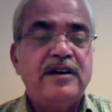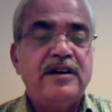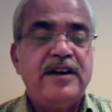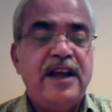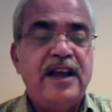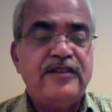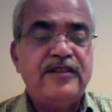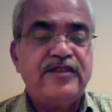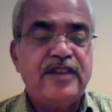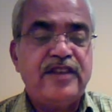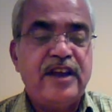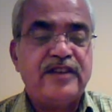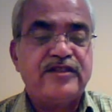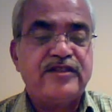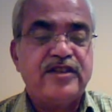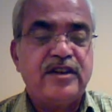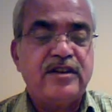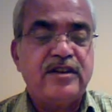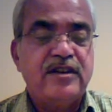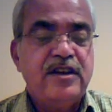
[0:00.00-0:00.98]
next
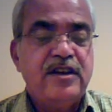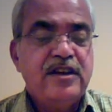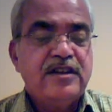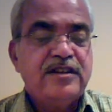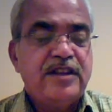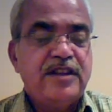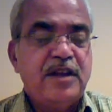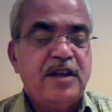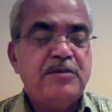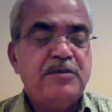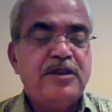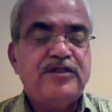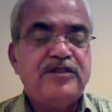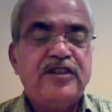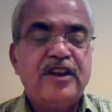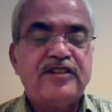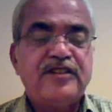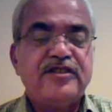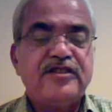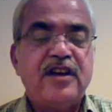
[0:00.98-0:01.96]
section, namely
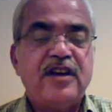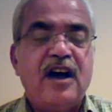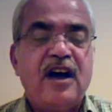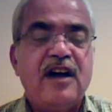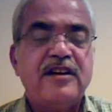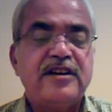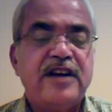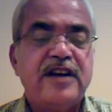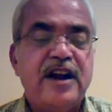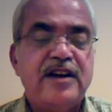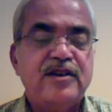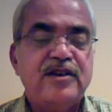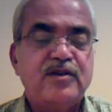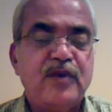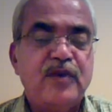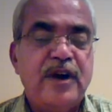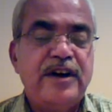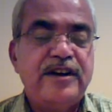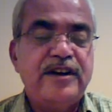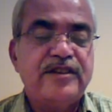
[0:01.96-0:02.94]
section
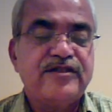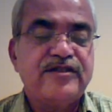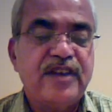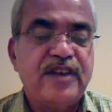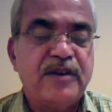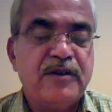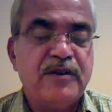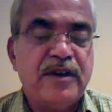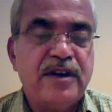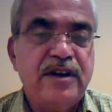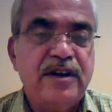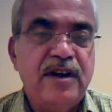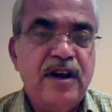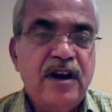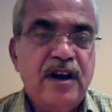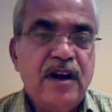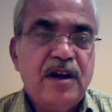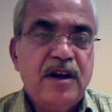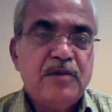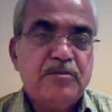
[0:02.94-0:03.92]
127,
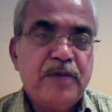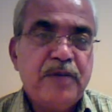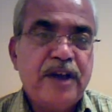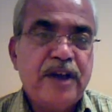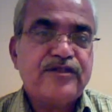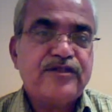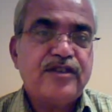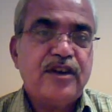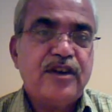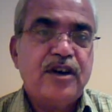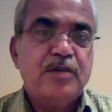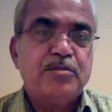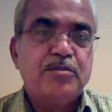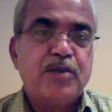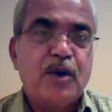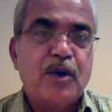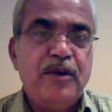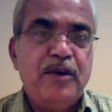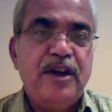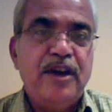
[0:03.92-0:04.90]
makes a
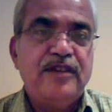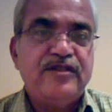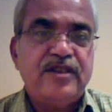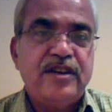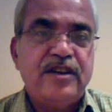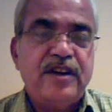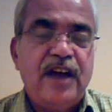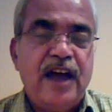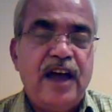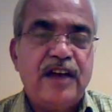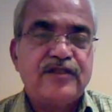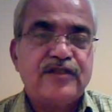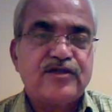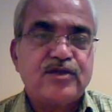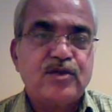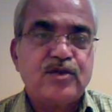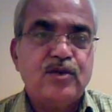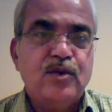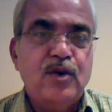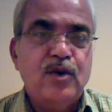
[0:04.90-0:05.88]
provision
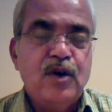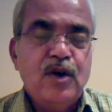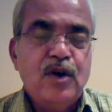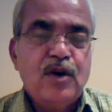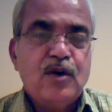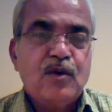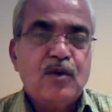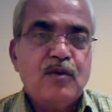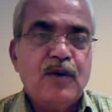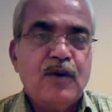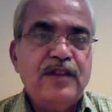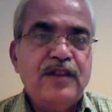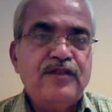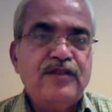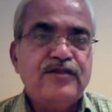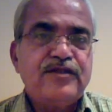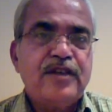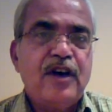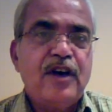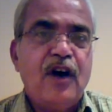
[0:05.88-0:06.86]
as to
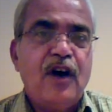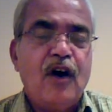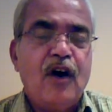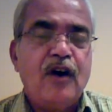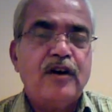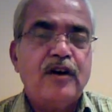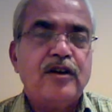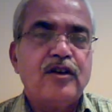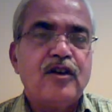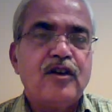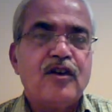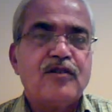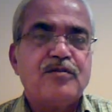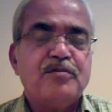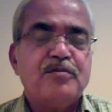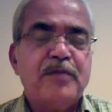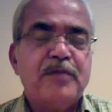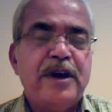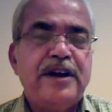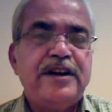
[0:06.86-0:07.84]
once an order
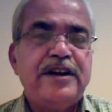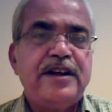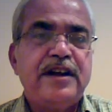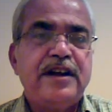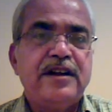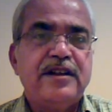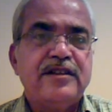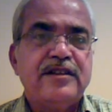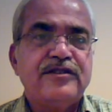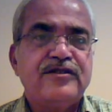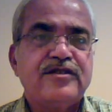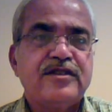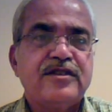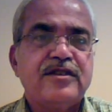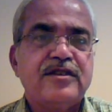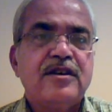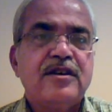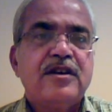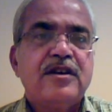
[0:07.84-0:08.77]
of maintenance